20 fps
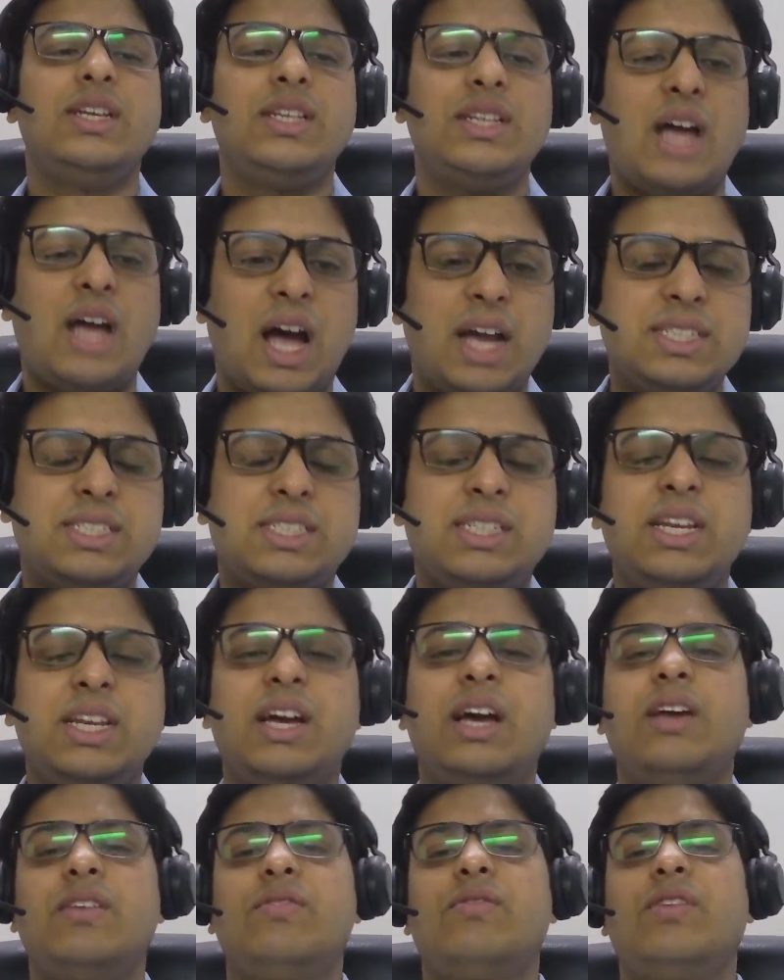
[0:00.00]

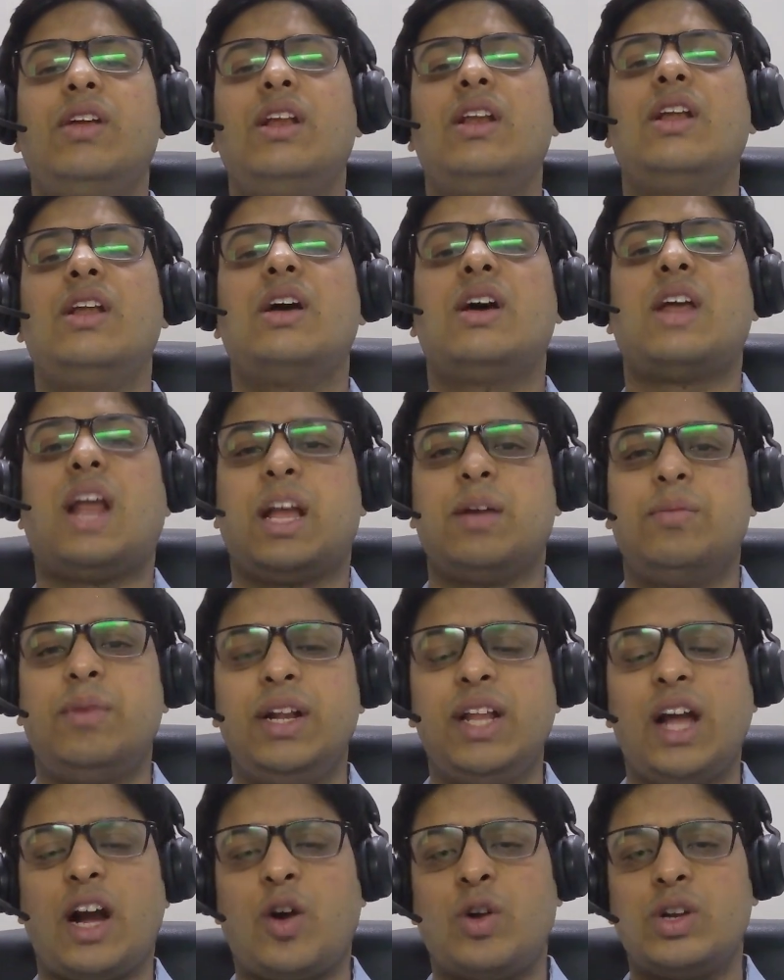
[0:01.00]
ICI will
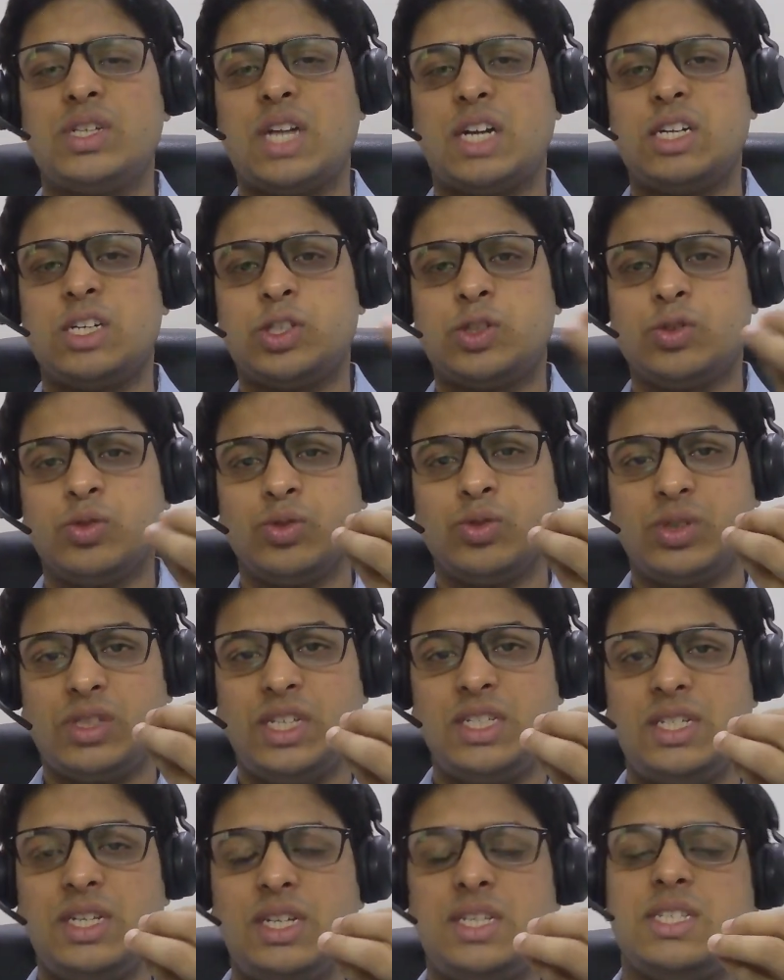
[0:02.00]
recommend the accounting standards to
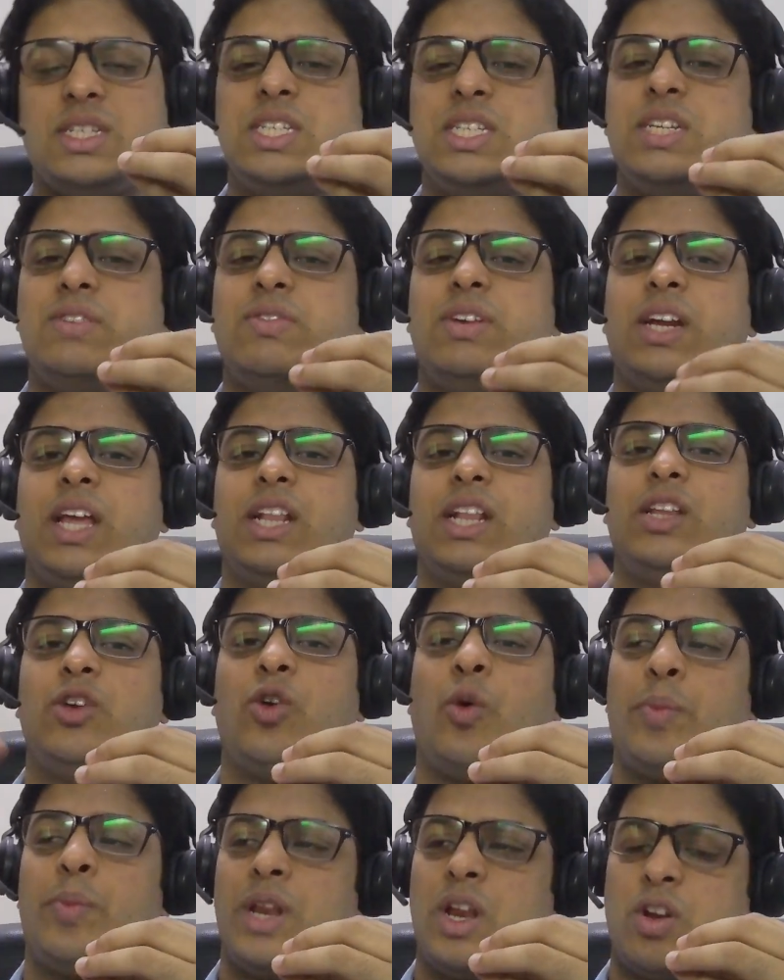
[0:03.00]
CG. CG will take the
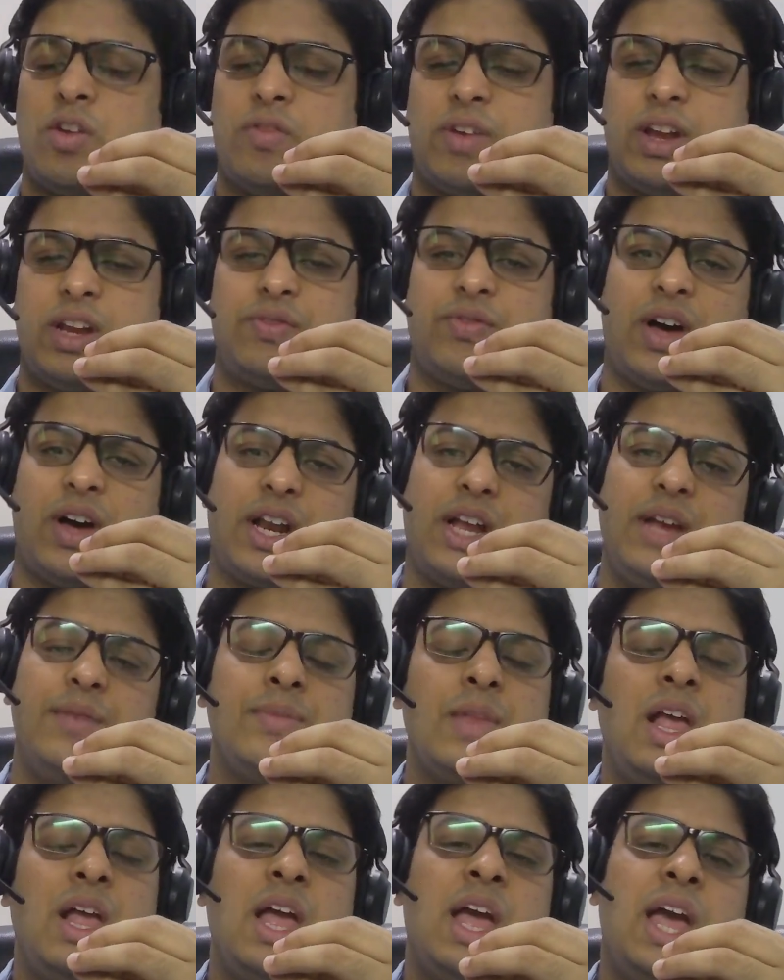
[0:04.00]
opinion of NFRA.
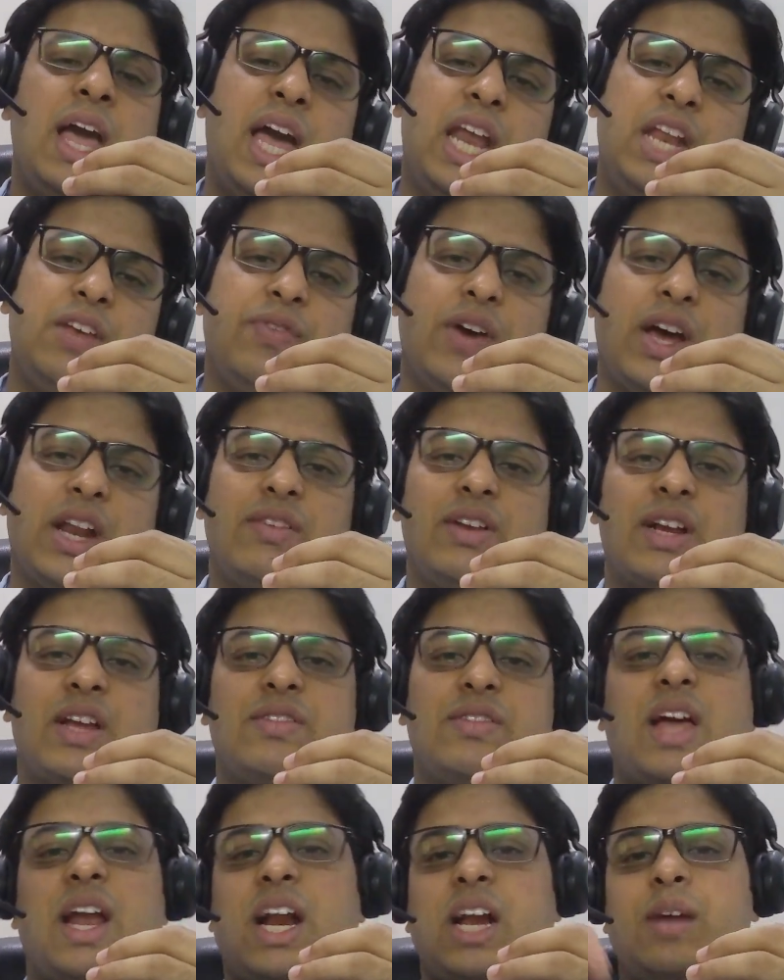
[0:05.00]
NFRA will
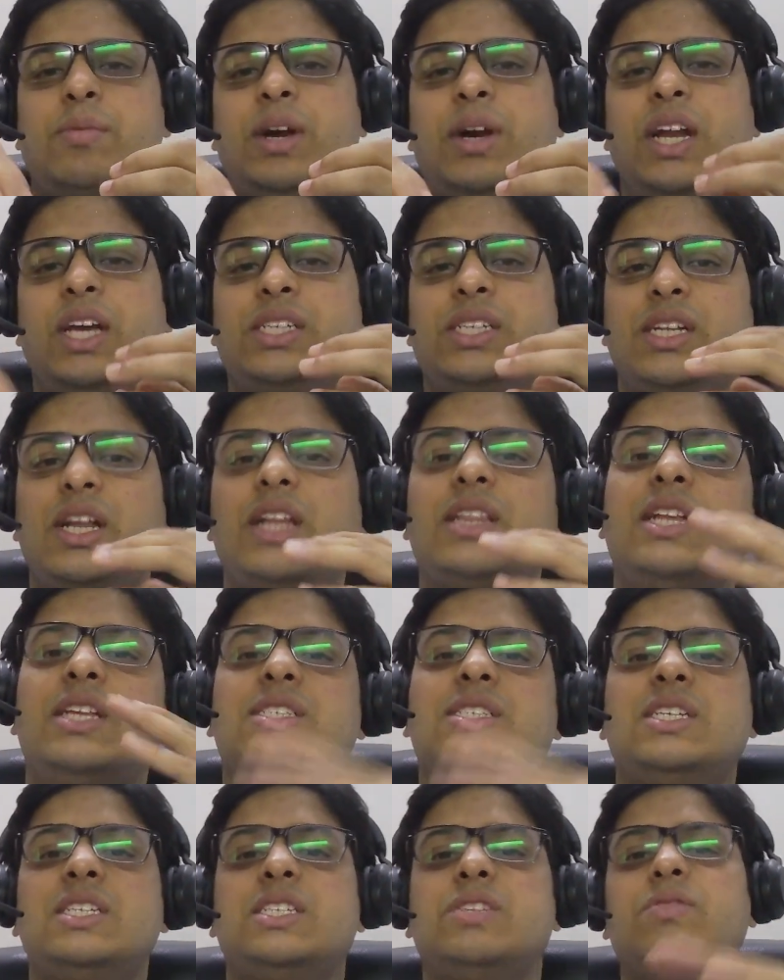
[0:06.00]
give the recommendation, and then
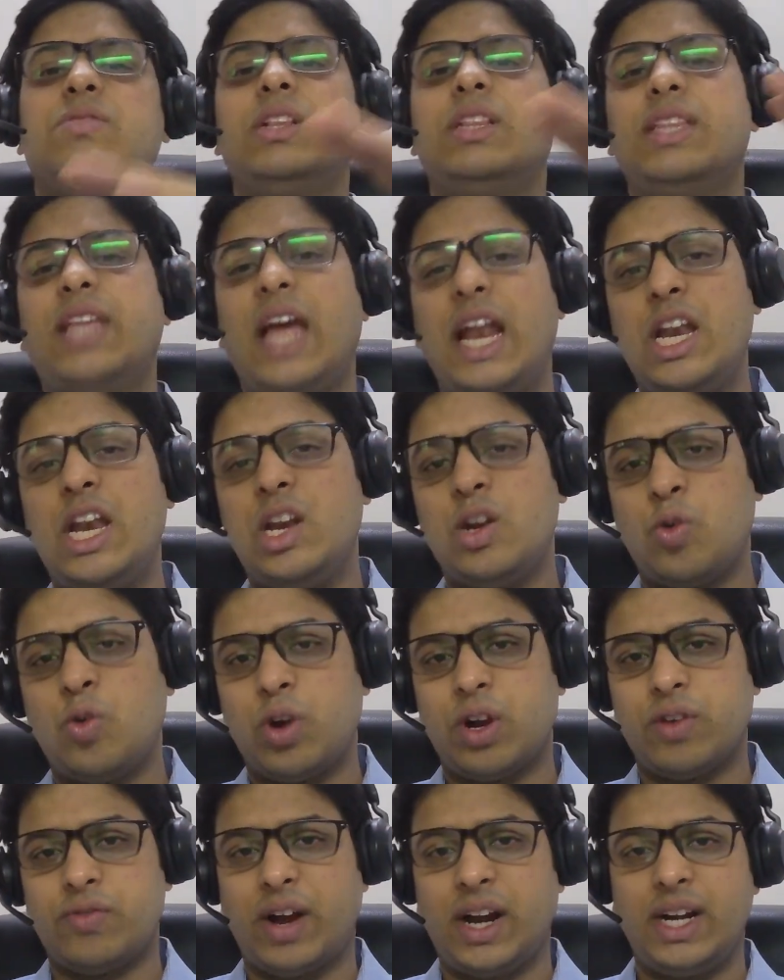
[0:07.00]
CG will then
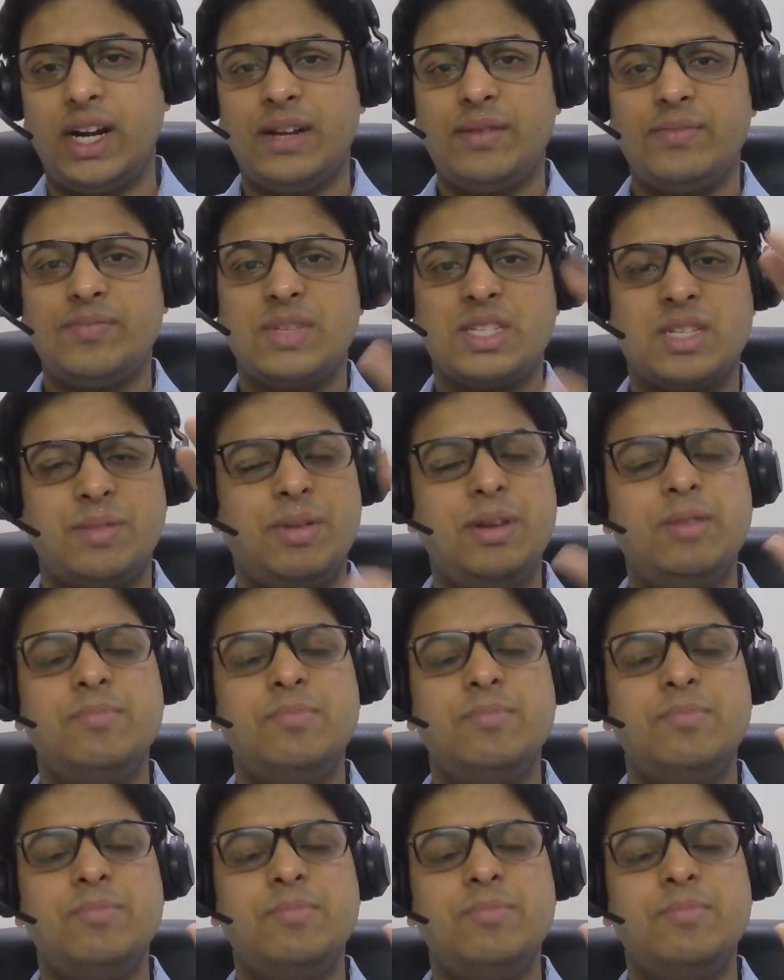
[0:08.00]
notify it. Simple.